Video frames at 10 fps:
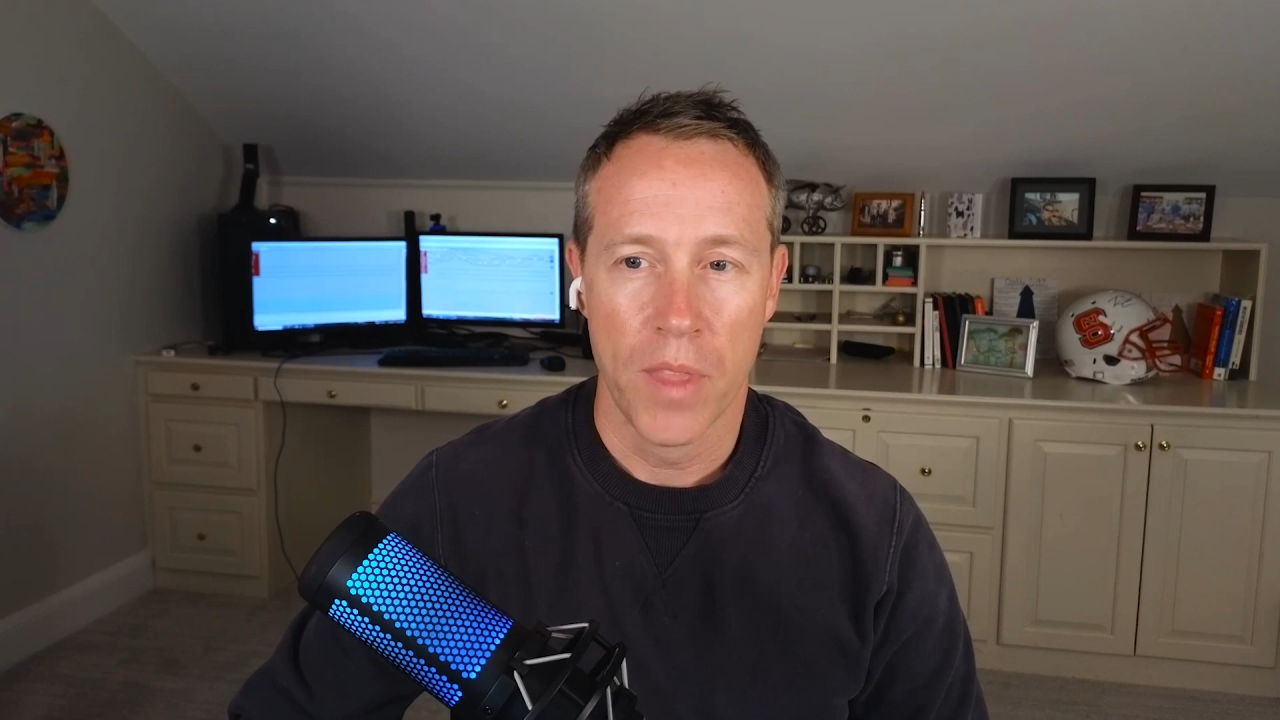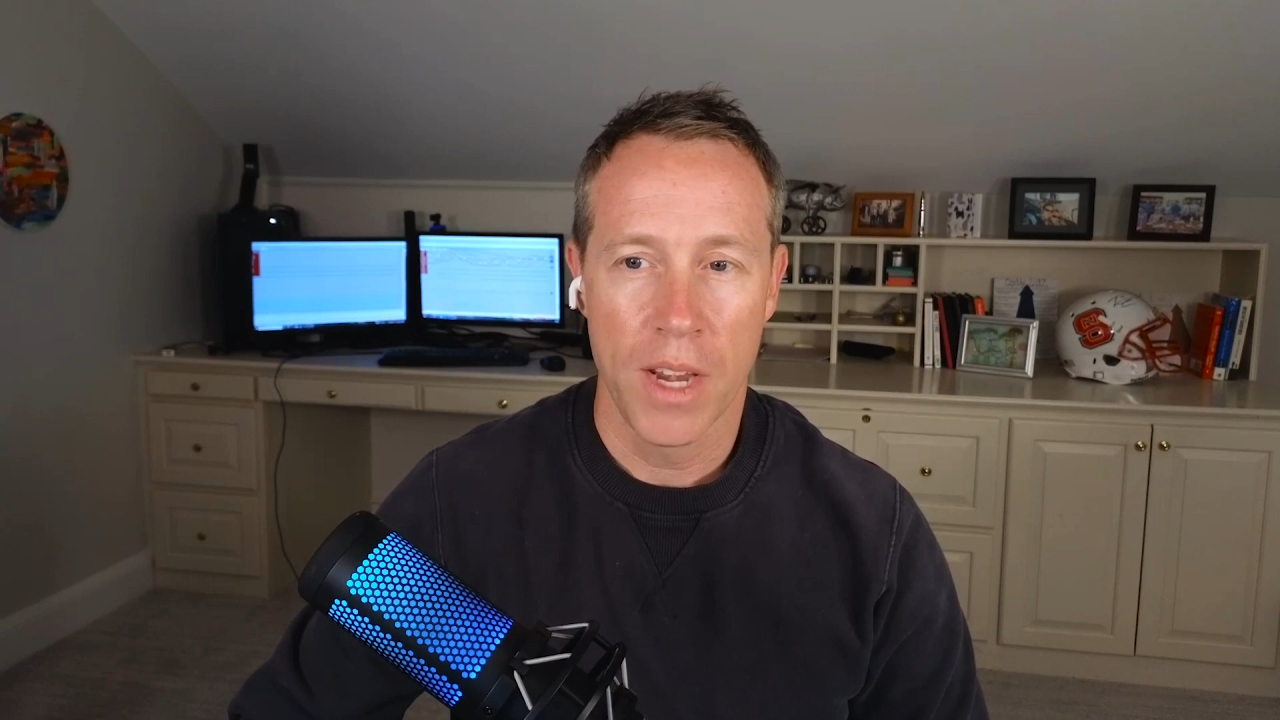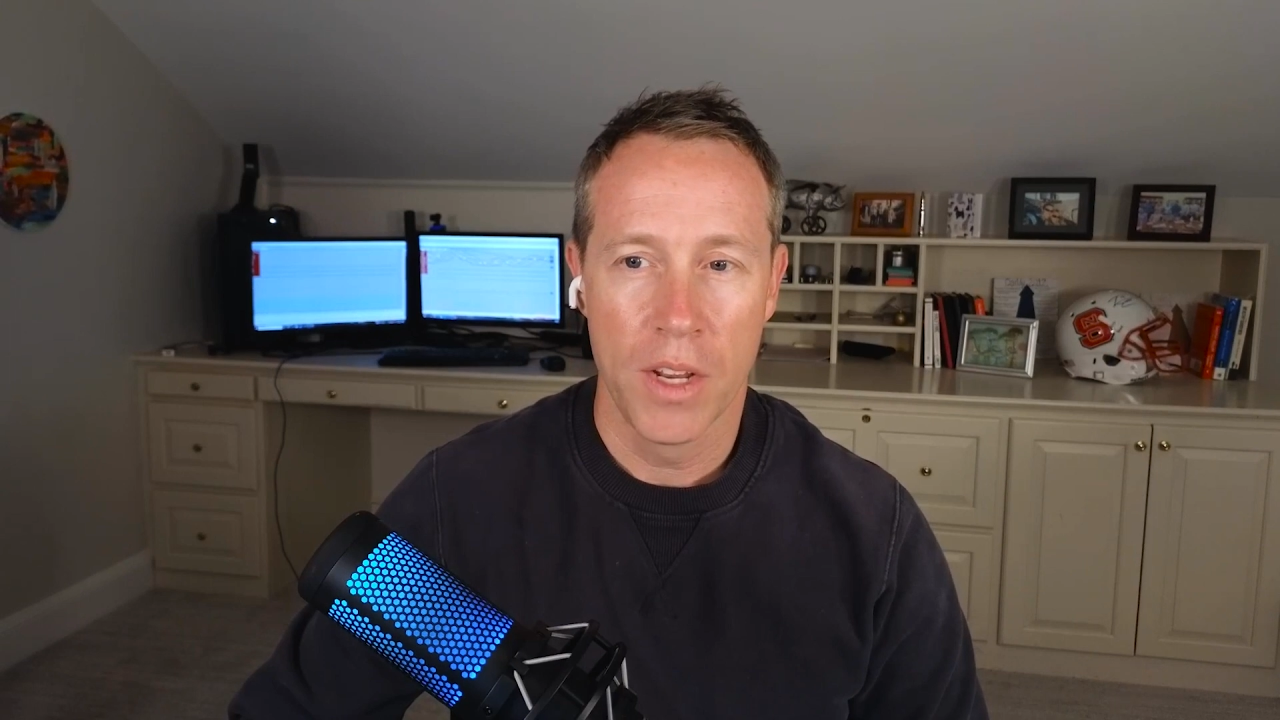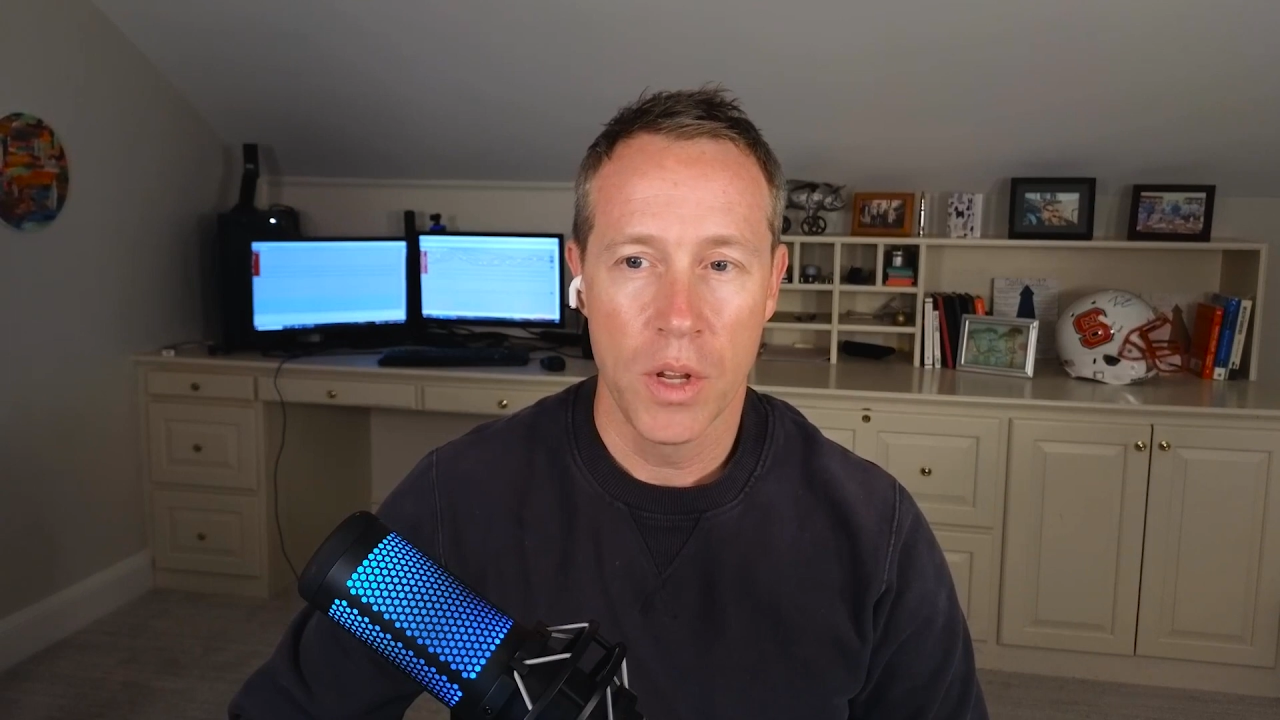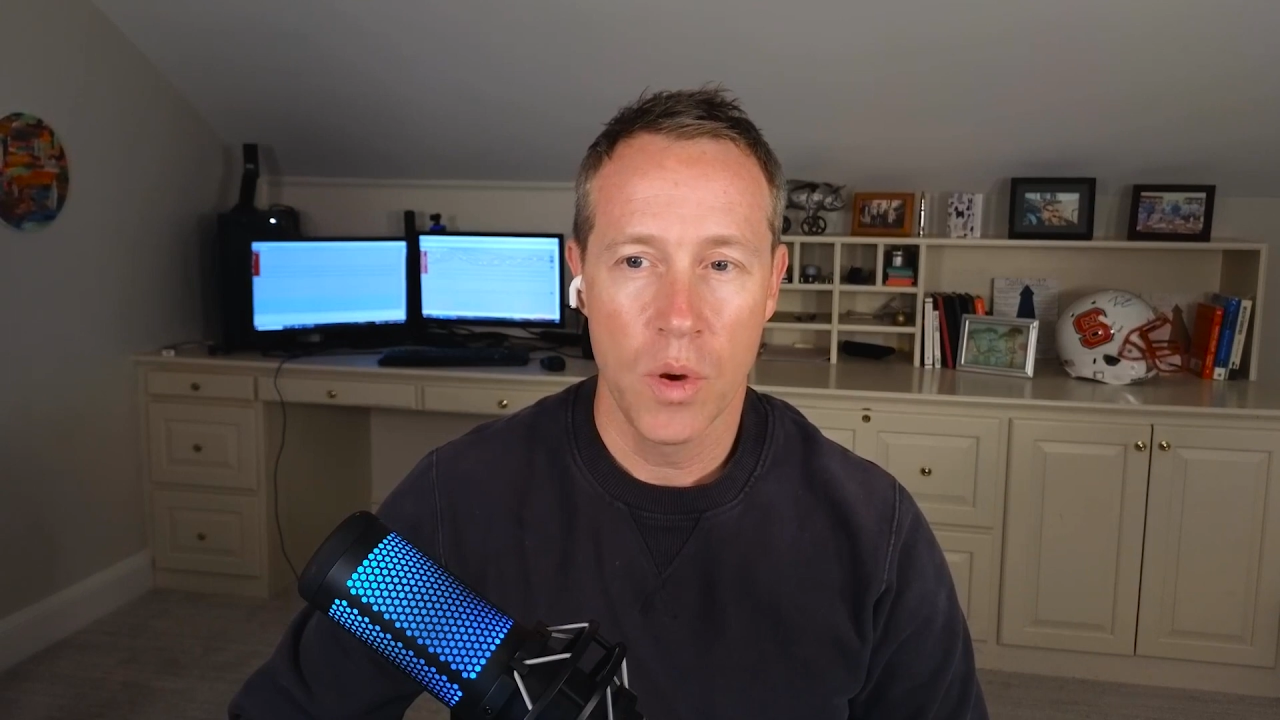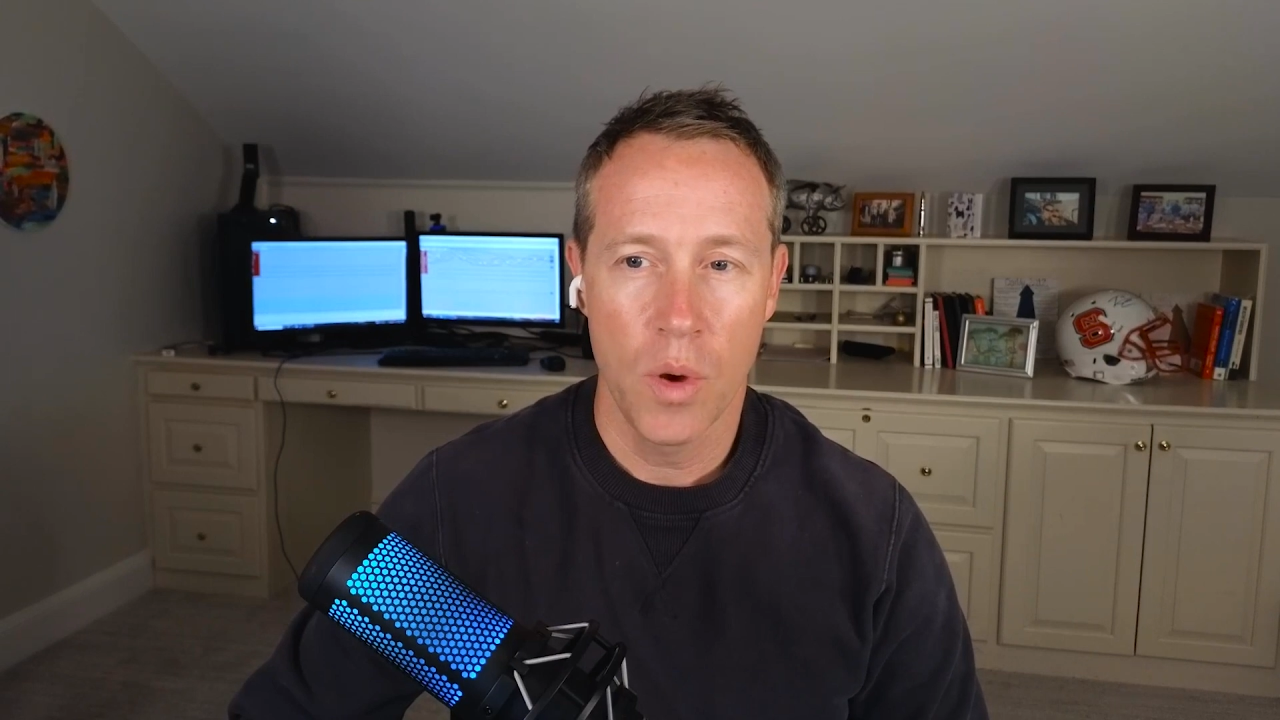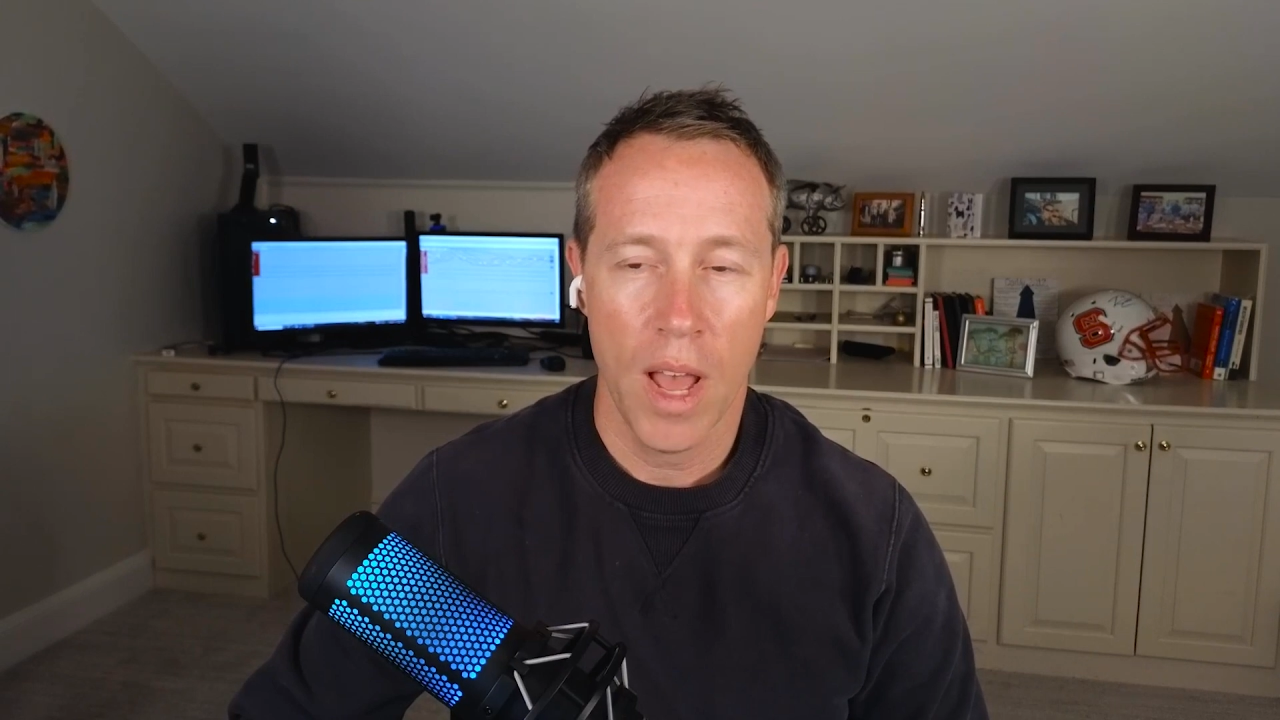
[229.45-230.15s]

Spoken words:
they do